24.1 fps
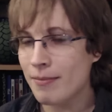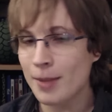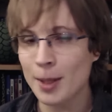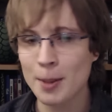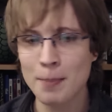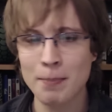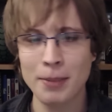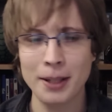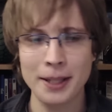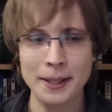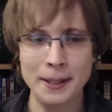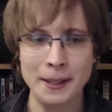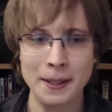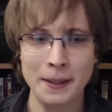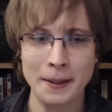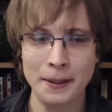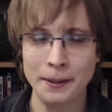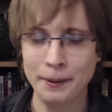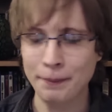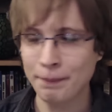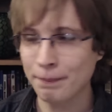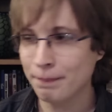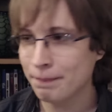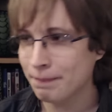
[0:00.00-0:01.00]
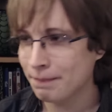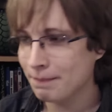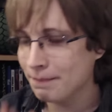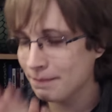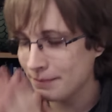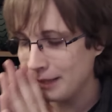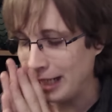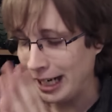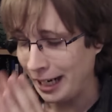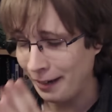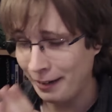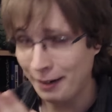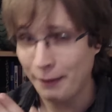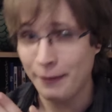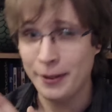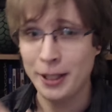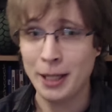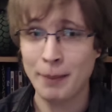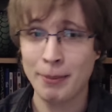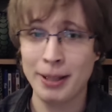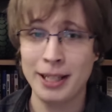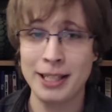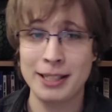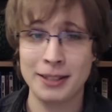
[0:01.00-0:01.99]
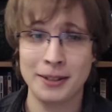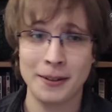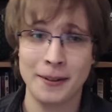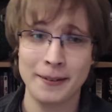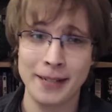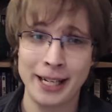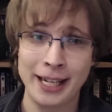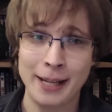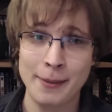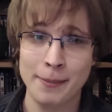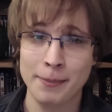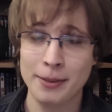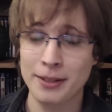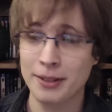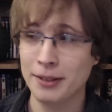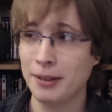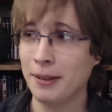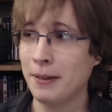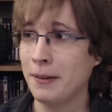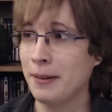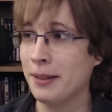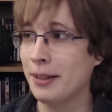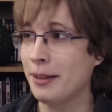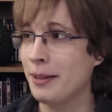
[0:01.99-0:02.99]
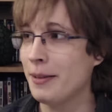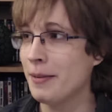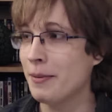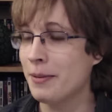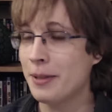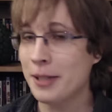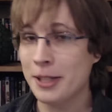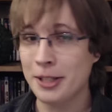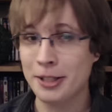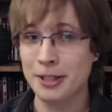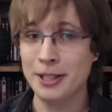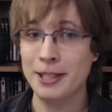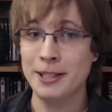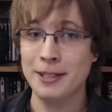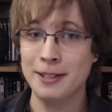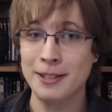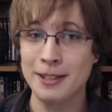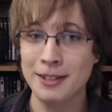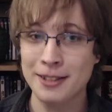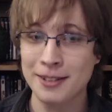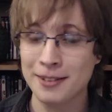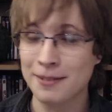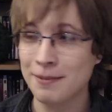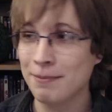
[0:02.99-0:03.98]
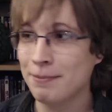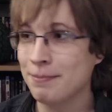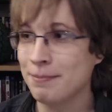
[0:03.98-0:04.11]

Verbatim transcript: But no, everything about this goddamn episode, it was just.